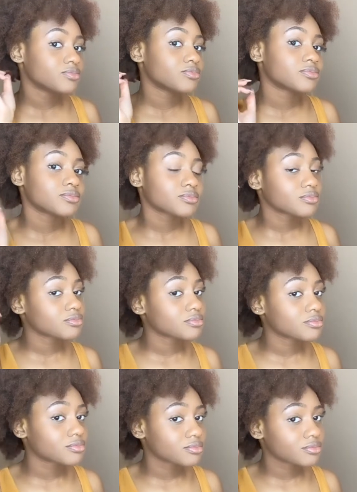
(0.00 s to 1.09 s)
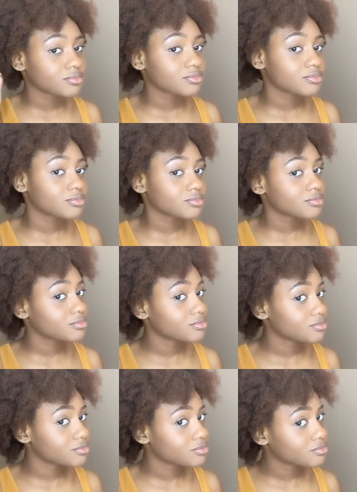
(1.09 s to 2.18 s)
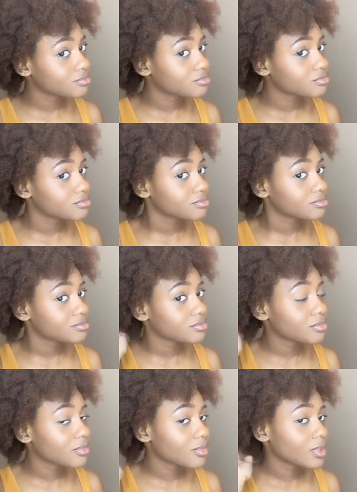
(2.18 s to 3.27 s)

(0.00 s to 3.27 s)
(no one is talking)